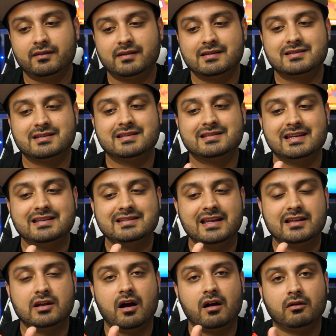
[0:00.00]
since this is
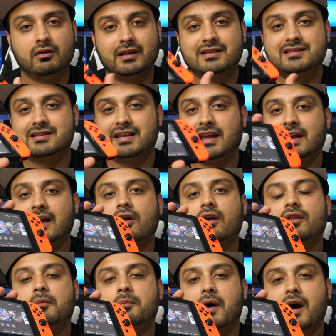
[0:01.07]
a dongle that's sticking out
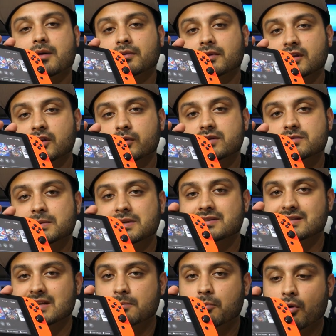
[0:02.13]
on the bottom of the
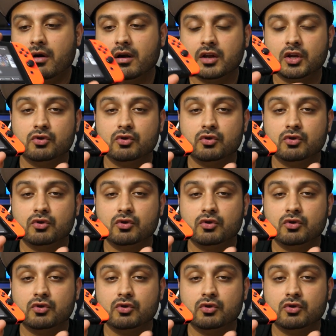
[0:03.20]
USB-C port,